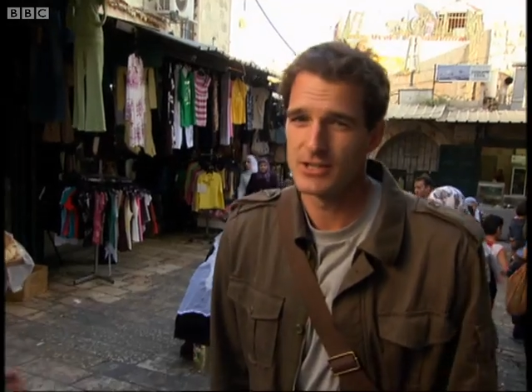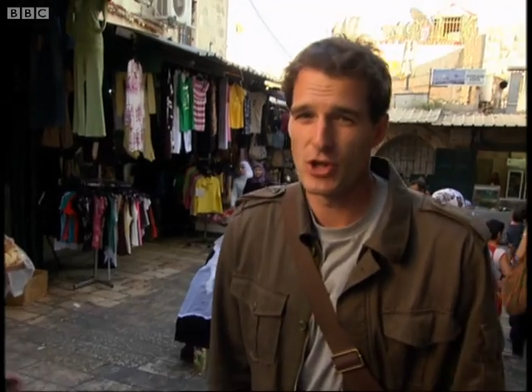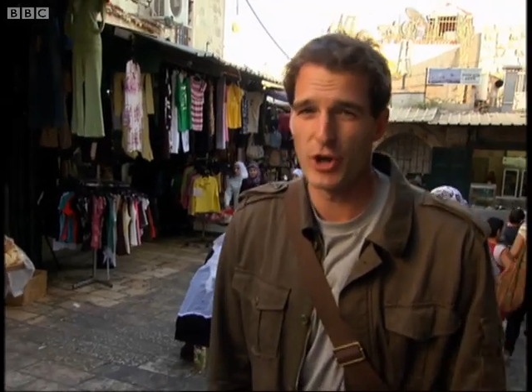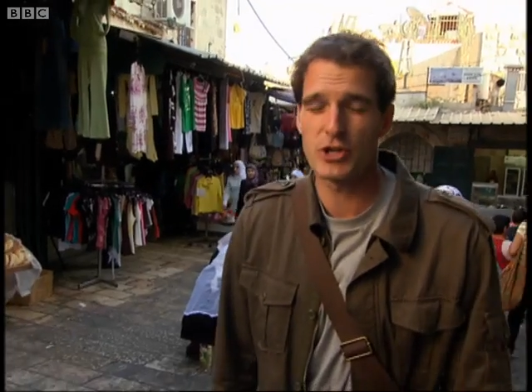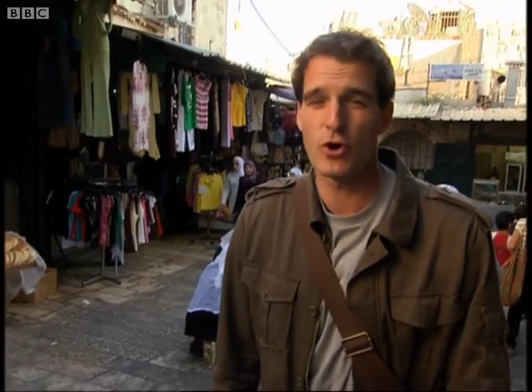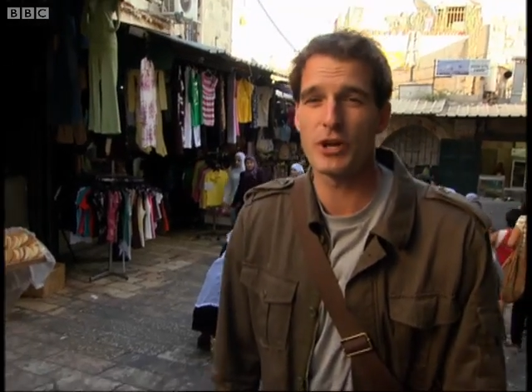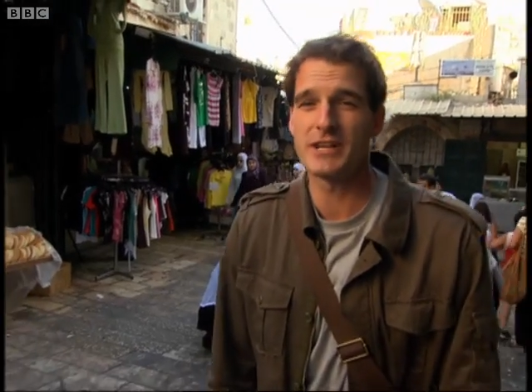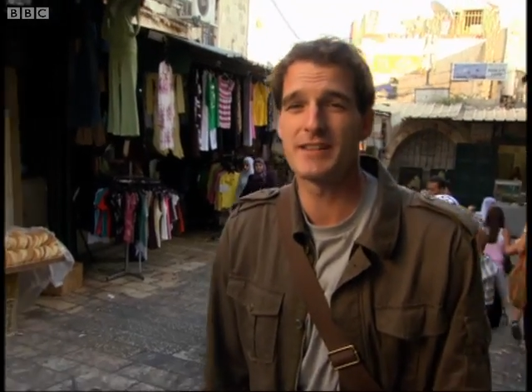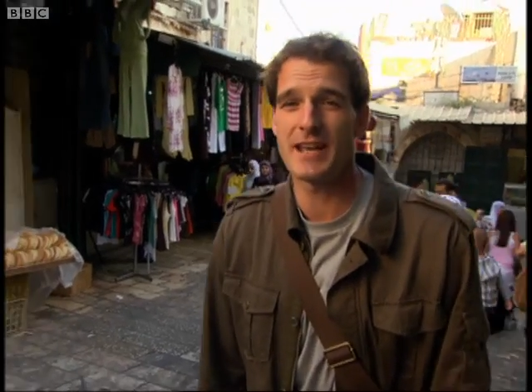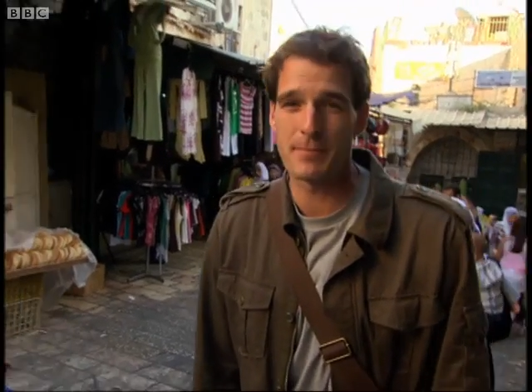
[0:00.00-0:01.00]
Not
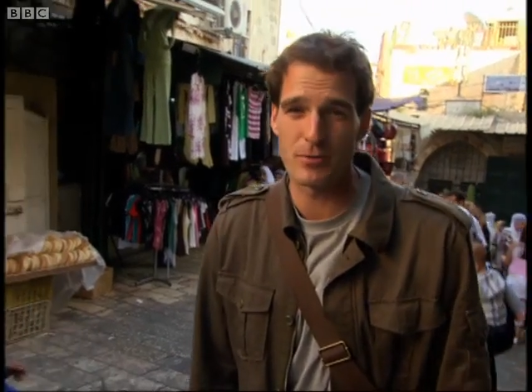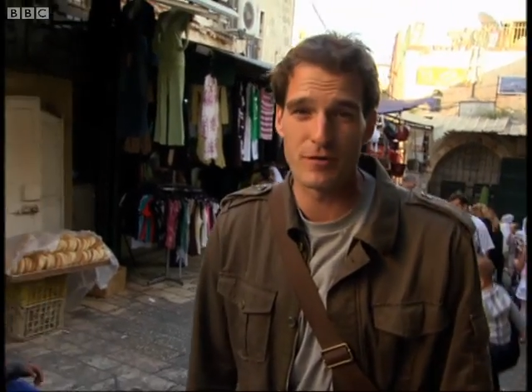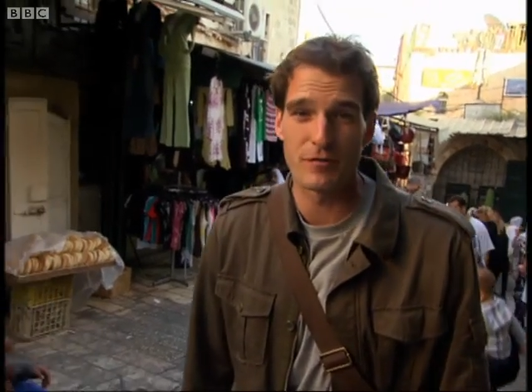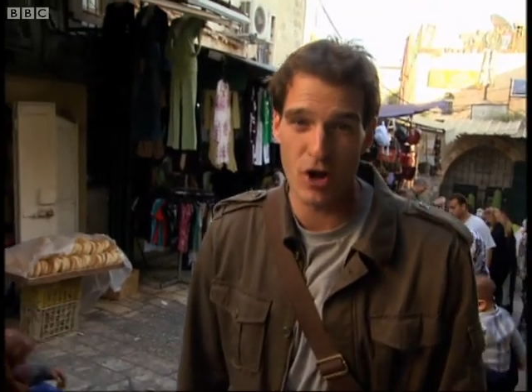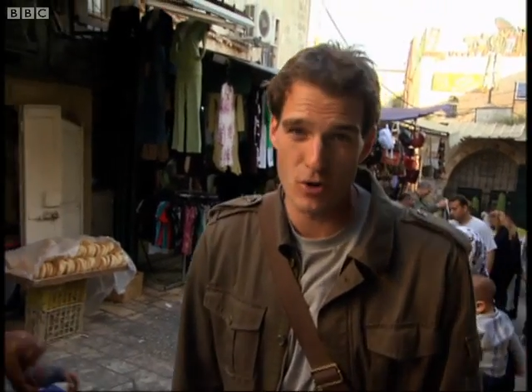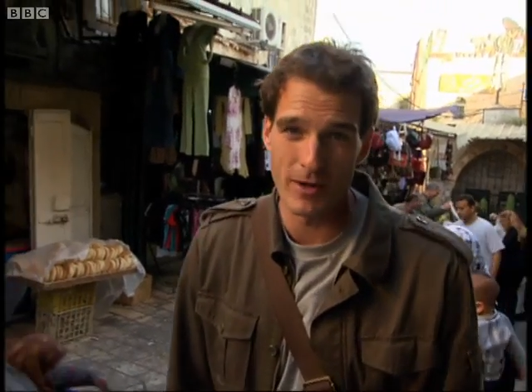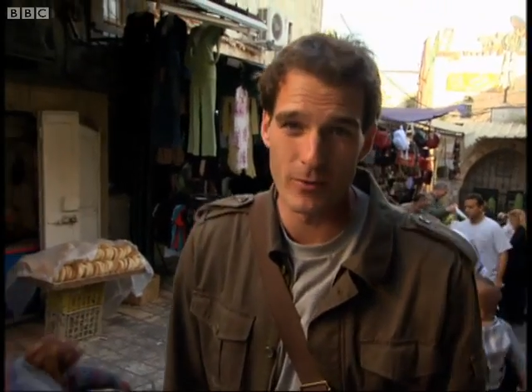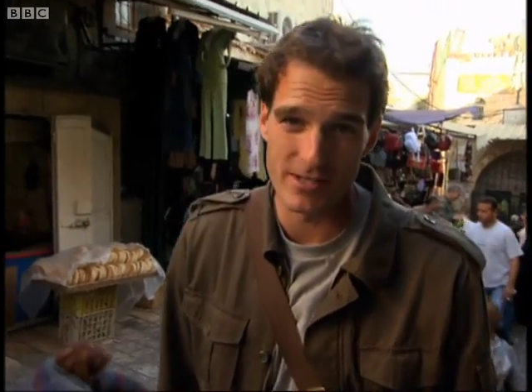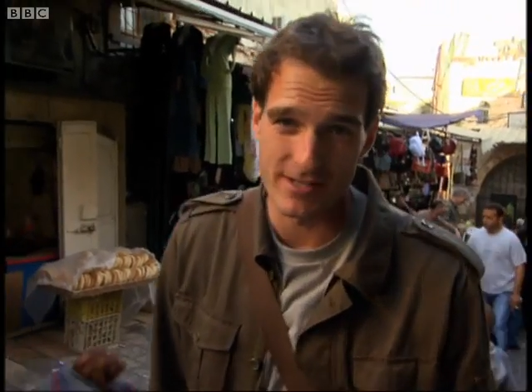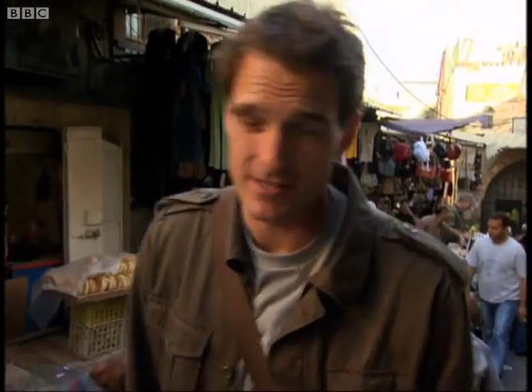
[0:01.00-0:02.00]
according to the Emperor of Rome, it
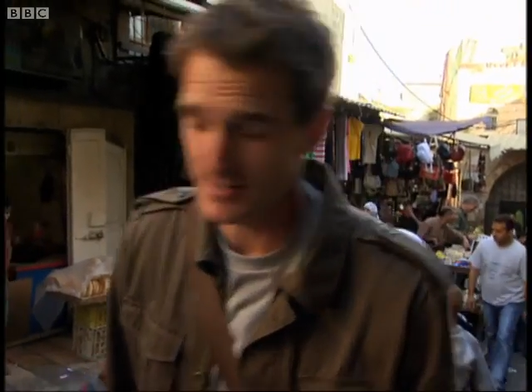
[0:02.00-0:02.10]
wasn't.